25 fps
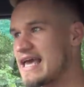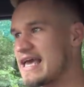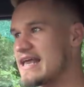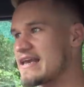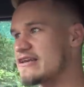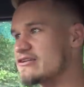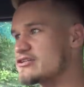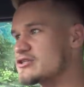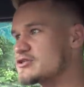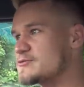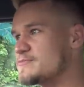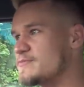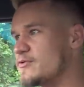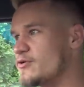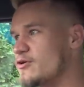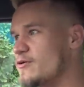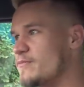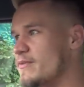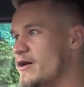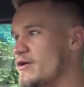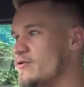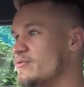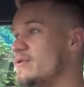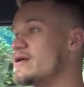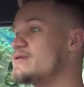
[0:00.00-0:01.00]
in
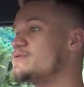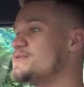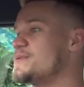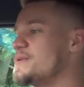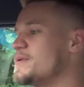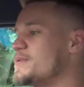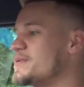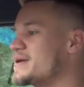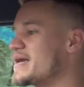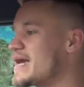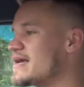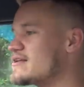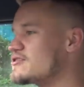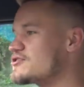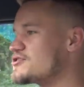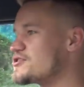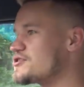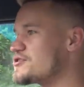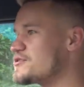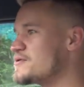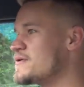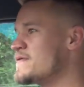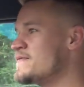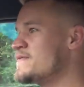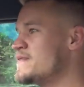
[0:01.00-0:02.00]
sport mode, which we will get
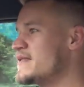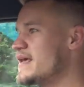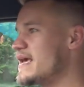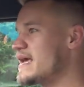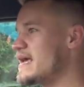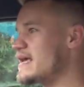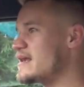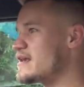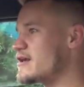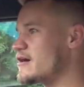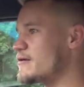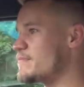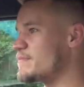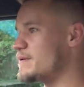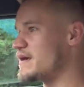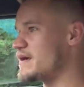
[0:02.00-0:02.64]
to in a